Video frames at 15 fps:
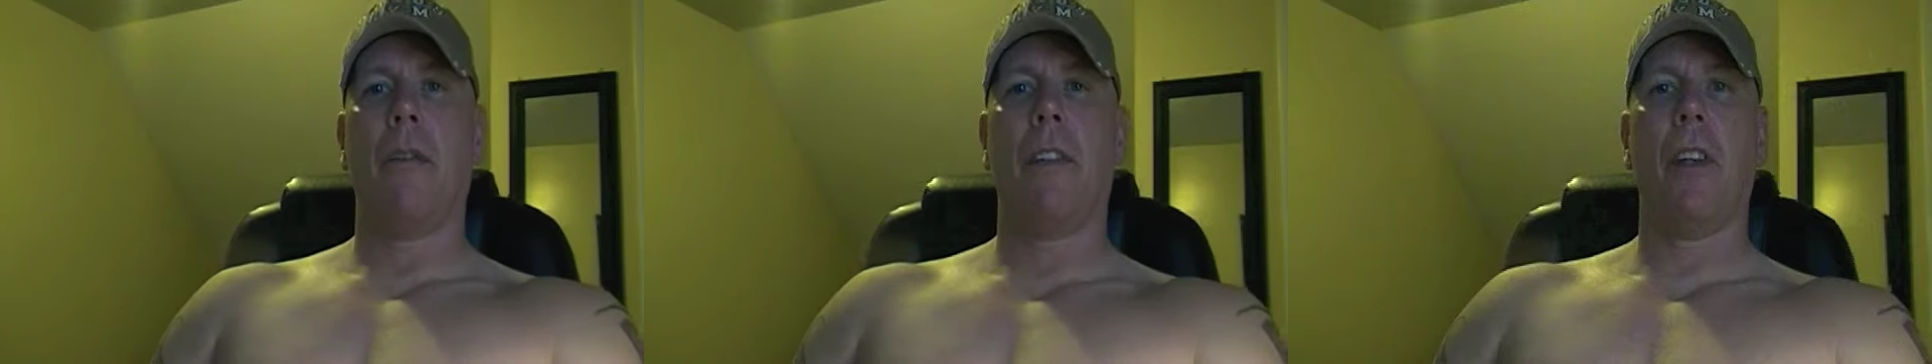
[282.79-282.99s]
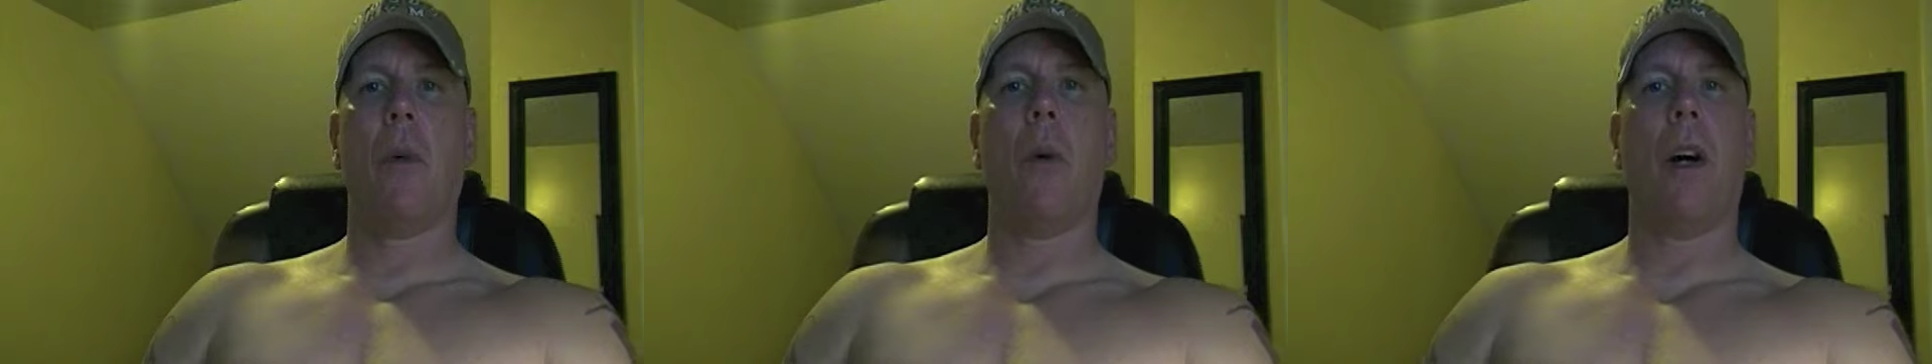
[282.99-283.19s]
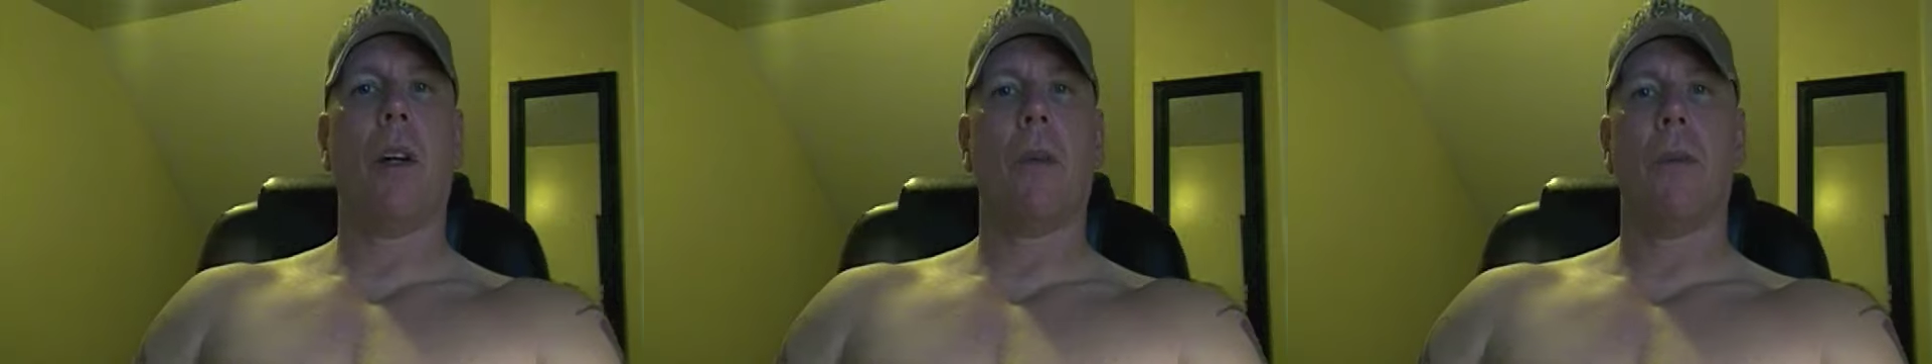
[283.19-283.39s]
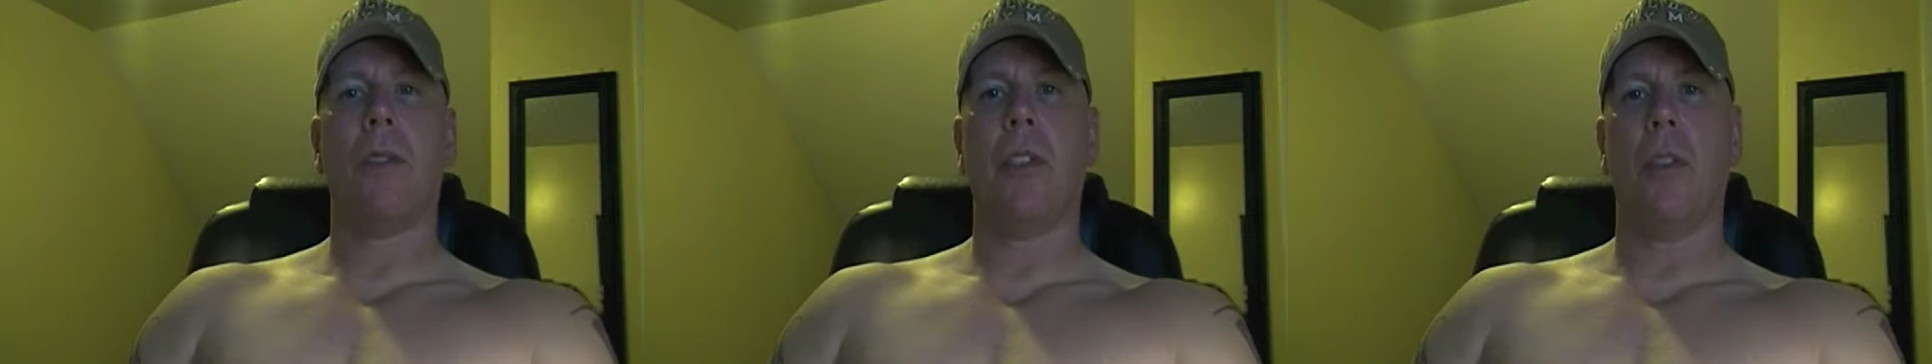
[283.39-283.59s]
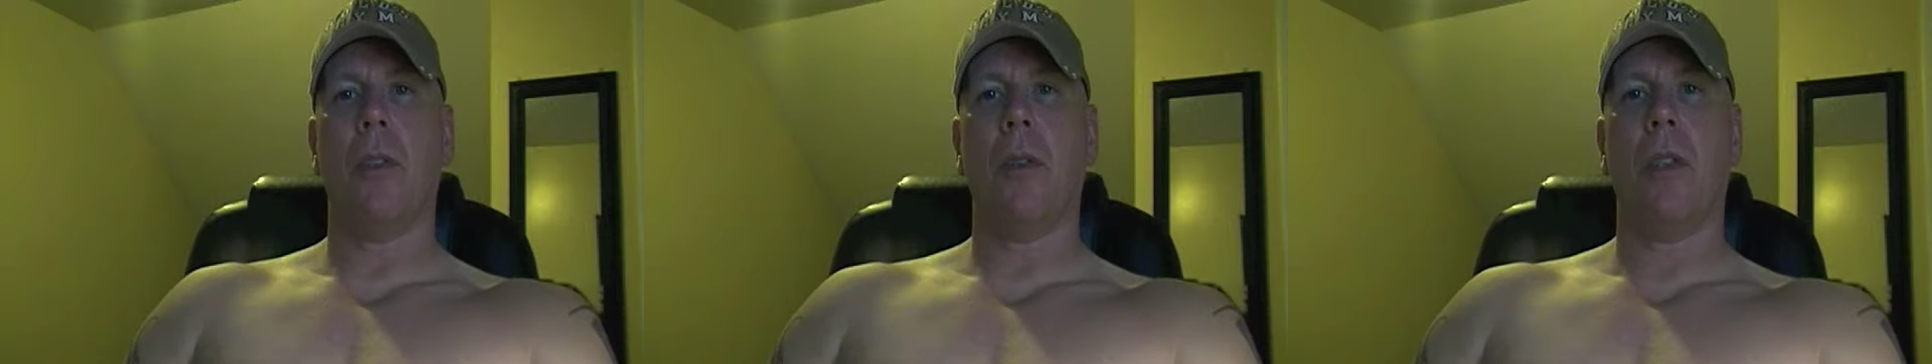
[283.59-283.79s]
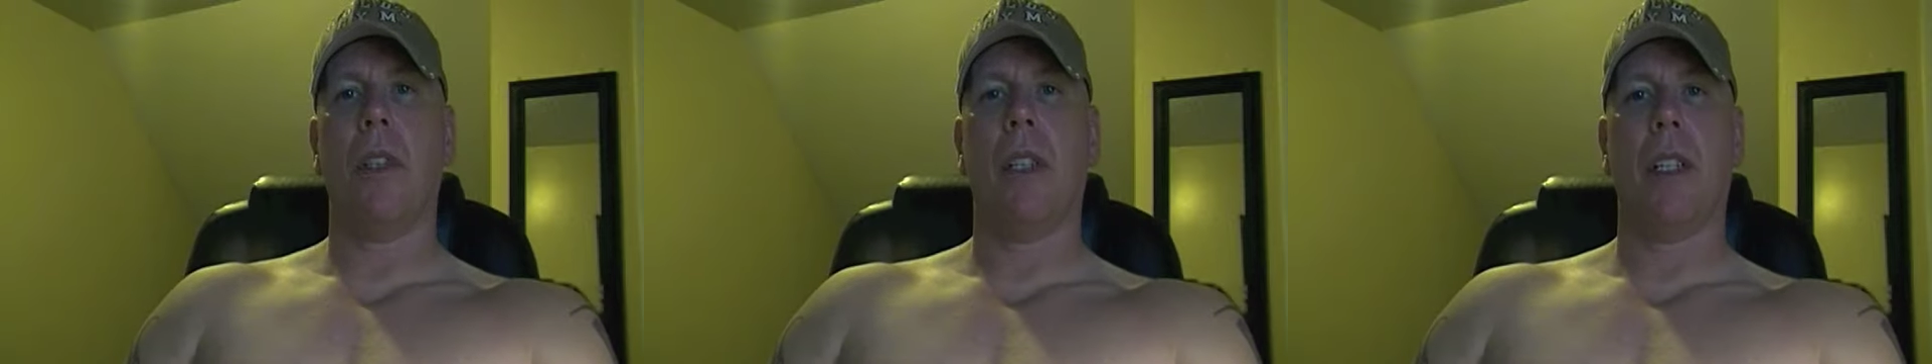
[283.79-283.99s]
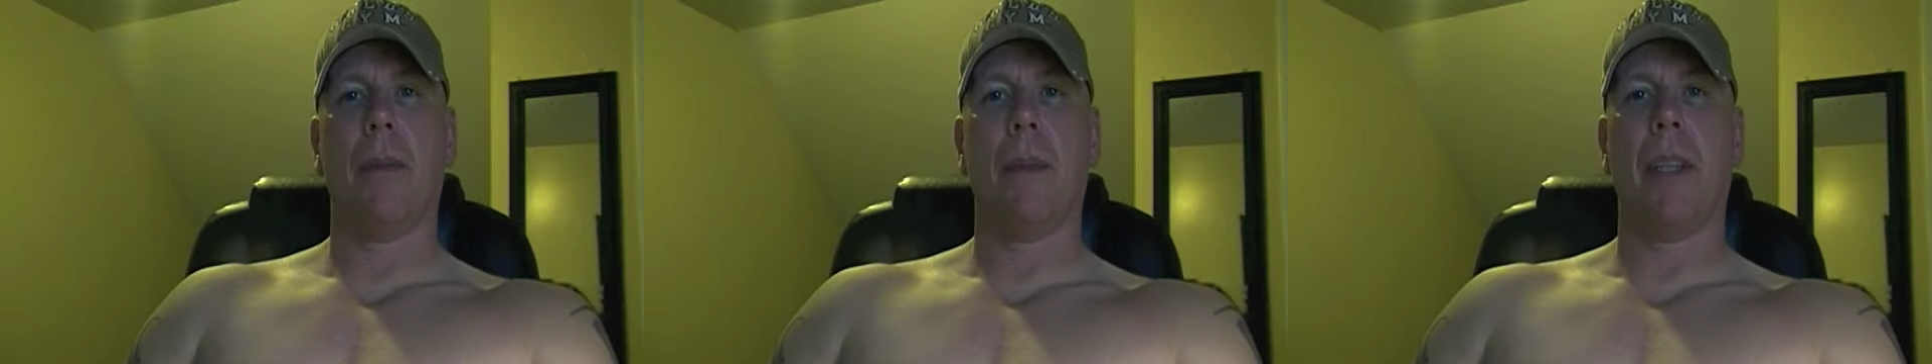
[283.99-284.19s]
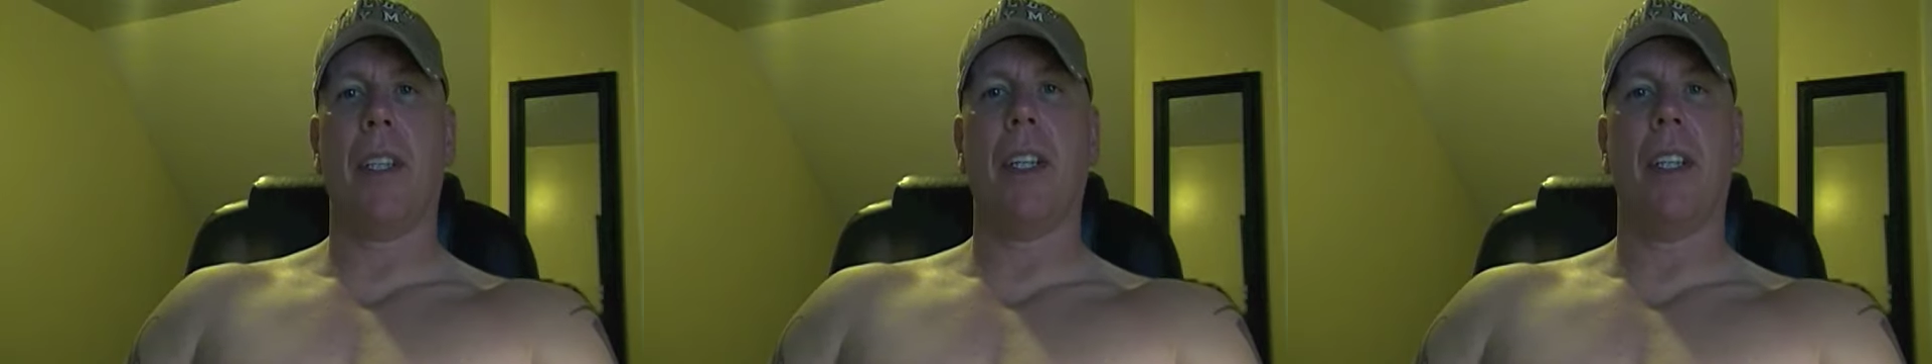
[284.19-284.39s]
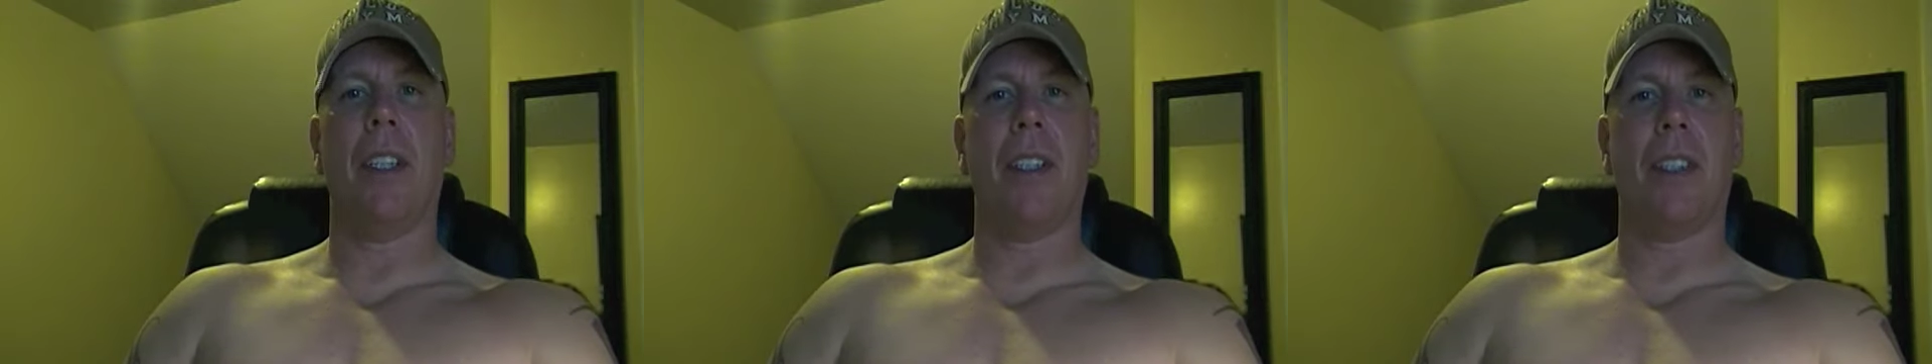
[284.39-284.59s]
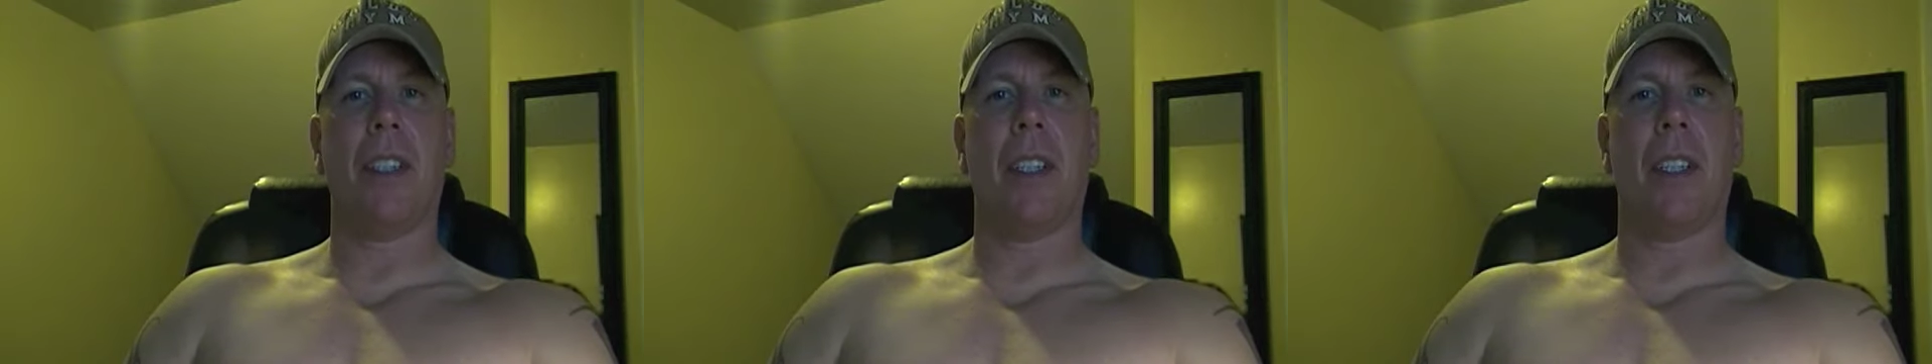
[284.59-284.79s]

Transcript: feel welcome to, because